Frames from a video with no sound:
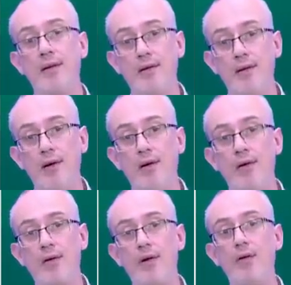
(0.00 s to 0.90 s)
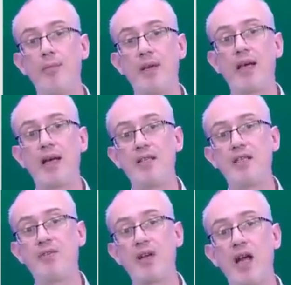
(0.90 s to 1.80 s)
long,
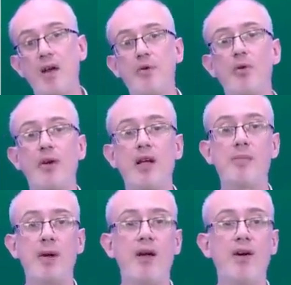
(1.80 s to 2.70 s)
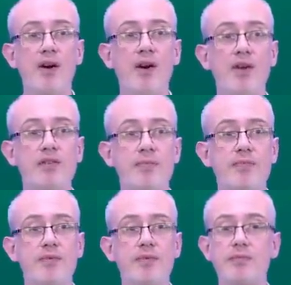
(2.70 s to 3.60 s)
complicated vocabulary about art.
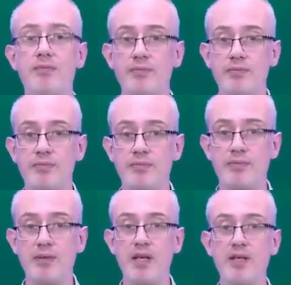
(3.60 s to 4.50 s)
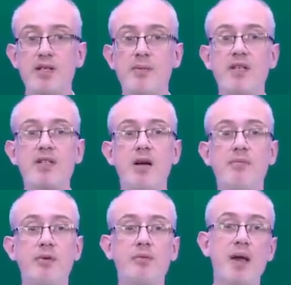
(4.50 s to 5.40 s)
Here's some
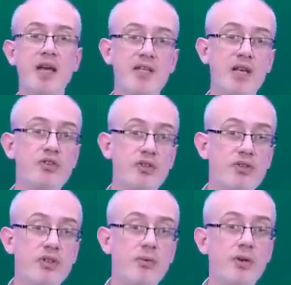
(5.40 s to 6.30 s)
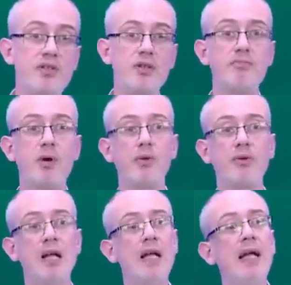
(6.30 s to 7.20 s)
examples. Pay attention to the words in bold.
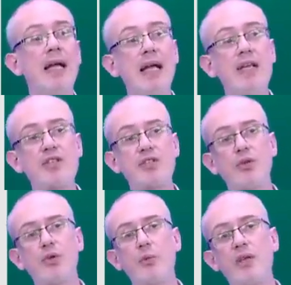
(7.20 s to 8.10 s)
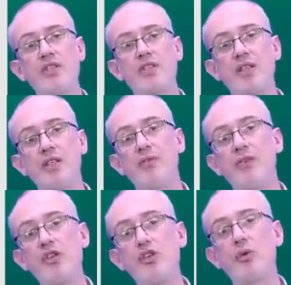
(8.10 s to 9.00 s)
In school, we studied
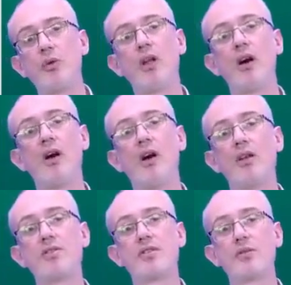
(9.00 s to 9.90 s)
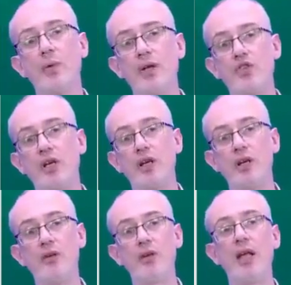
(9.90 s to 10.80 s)
visual arts, which
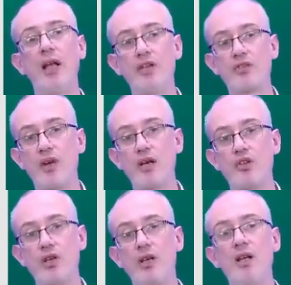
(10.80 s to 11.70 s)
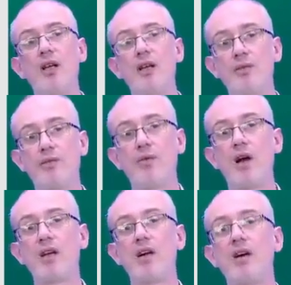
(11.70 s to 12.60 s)
include illustration,
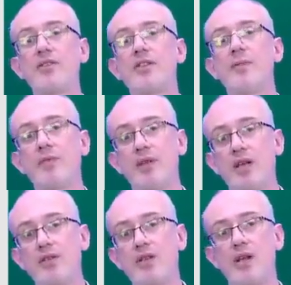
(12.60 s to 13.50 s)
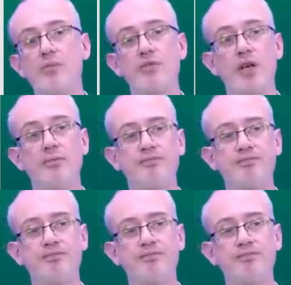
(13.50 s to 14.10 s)
fine art, and sculpture.